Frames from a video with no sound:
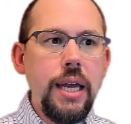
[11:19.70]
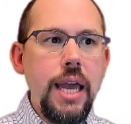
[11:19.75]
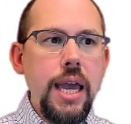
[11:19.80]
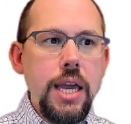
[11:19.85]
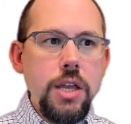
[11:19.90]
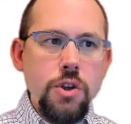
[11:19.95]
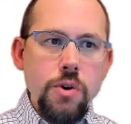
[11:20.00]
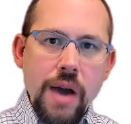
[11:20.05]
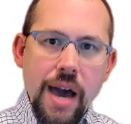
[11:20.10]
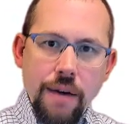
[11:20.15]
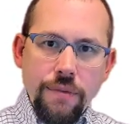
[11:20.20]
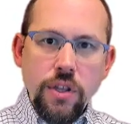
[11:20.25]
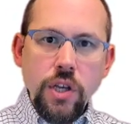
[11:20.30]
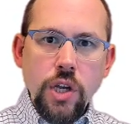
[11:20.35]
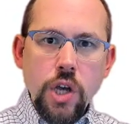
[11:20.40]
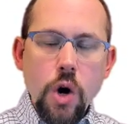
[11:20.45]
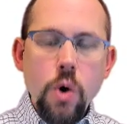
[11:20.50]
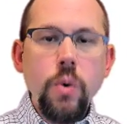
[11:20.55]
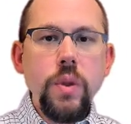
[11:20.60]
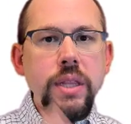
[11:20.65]
and you have to
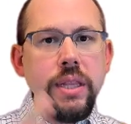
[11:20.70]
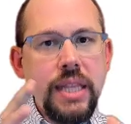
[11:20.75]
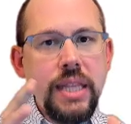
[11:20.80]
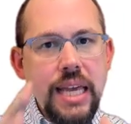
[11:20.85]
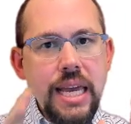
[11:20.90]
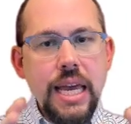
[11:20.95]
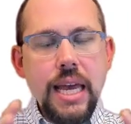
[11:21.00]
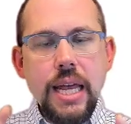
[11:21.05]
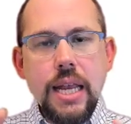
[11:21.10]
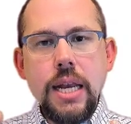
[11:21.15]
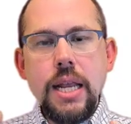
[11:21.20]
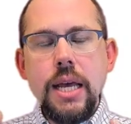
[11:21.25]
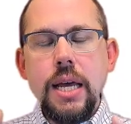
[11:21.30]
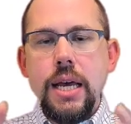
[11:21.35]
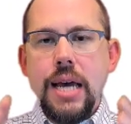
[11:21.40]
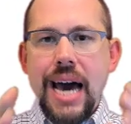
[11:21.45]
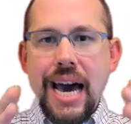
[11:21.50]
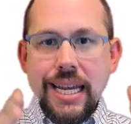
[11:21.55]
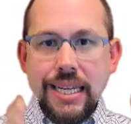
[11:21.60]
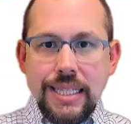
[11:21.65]
go, then
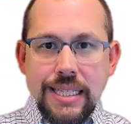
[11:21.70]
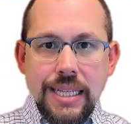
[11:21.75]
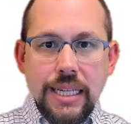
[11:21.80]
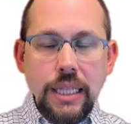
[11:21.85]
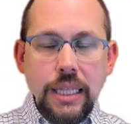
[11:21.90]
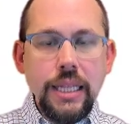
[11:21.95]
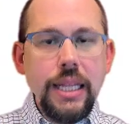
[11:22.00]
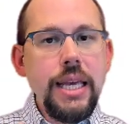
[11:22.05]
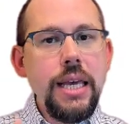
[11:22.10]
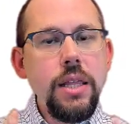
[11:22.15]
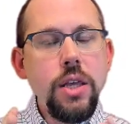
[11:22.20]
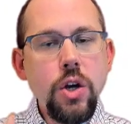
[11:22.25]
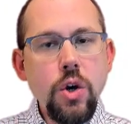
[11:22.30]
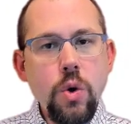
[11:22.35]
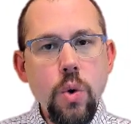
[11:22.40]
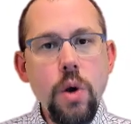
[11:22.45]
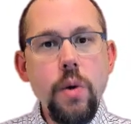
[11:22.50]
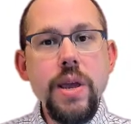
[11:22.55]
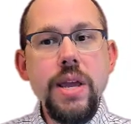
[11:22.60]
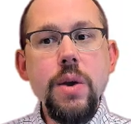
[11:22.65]
ideally the
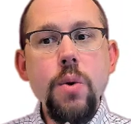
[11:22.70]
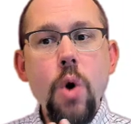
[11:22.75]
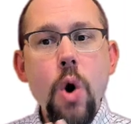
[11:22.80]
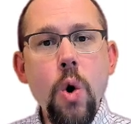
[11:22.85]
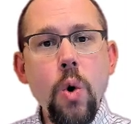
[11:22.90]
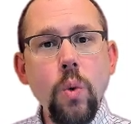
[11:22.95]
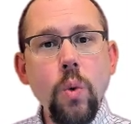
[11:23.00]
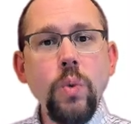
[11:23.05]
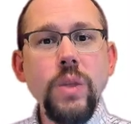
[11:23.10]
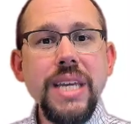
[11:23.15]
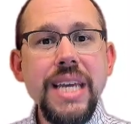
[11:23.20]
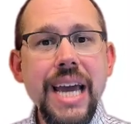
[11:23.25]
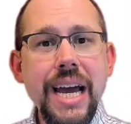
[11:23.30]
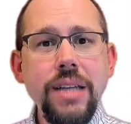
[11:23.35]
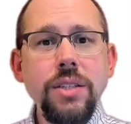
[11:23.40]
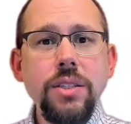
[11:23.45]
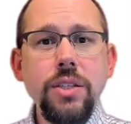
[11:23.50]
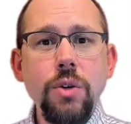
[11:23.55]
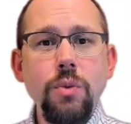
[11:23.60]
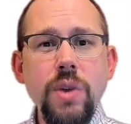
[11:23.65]
query only
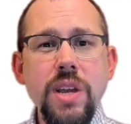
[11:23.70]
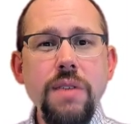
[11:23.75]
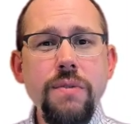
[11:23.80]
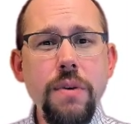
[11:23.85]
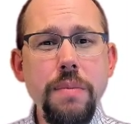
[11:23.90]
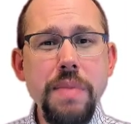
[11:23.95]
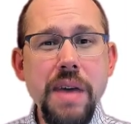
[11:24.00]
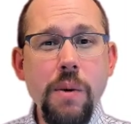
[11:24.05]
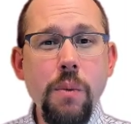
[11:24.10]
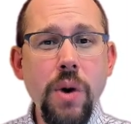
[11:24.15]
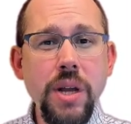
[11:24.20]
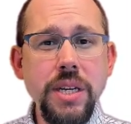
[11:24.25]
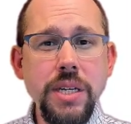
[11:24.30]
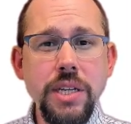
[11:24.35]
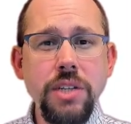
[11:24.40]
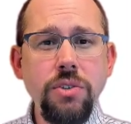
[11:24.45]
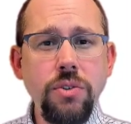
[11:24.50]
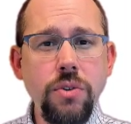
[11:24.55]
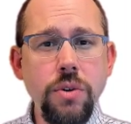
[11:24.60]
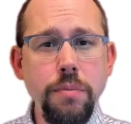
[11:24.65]
has to read from that one
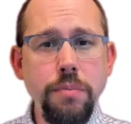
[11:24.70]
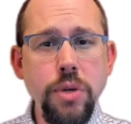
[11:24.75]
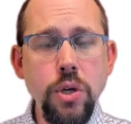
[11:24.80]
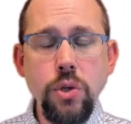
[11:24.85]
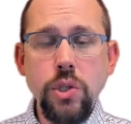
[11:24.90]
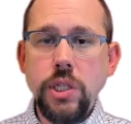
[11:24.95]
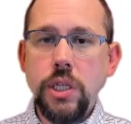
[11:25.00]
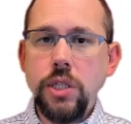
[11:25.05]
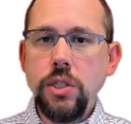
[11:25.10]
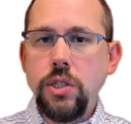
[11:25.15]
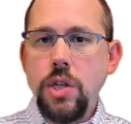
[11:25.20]
distribution.